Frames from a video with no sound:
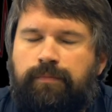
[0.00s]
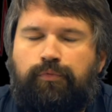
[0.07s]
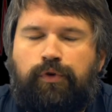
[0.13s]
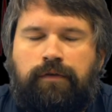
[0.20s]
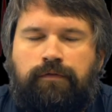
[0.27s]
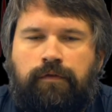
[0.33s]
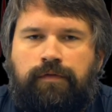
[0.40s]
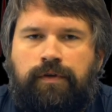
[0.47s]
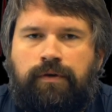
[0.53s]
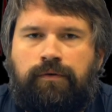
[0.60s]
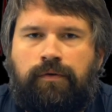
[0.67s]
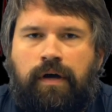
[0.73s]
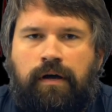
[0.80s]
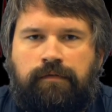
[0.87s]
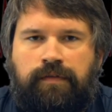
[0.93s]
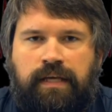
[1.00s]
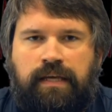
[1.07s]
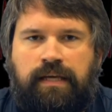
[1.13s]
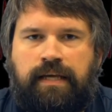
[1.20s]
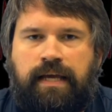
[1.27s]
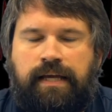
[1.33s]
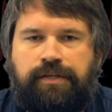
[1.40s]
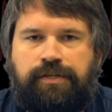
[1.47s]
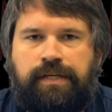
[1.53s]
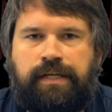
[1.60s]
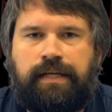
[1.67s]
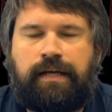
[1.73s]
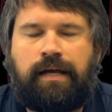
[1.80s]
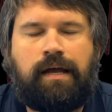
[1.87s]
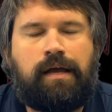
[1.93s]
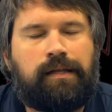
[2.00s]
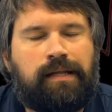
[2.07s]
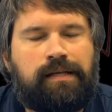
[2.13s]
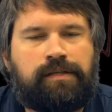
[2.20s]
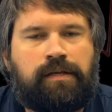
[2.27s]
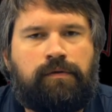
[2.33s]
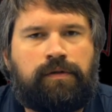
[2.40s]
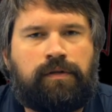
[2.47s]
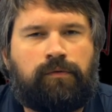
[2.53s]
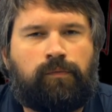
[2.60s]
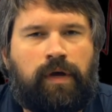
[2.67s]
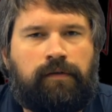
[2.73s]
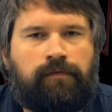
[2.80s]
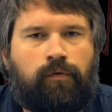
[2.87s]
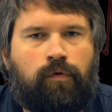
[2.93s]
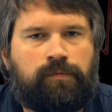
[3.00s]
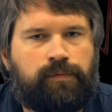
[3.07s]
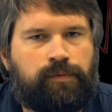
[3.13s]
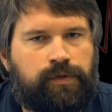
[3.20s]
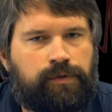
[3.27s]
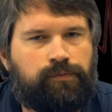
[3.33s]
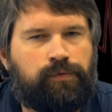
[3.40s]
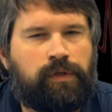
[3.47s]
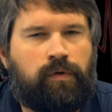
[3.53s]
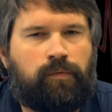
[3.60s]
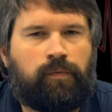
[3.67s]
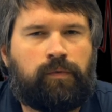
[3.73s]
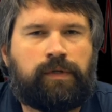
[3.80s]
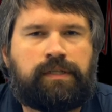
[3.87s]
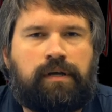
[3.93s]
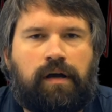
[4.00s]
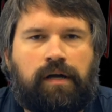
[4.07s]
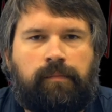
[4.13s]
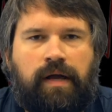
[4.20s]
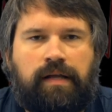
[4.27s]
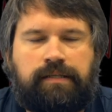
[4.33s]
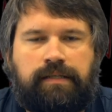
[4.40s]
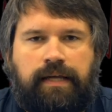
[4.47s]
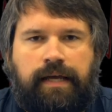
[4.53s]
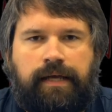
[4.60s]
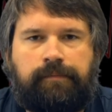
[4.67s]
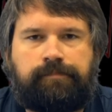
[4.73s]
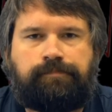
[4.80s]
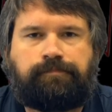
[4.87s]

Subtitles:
a brief review of the EKG. Let's go into the waveforms, which is really what we want to talk about today.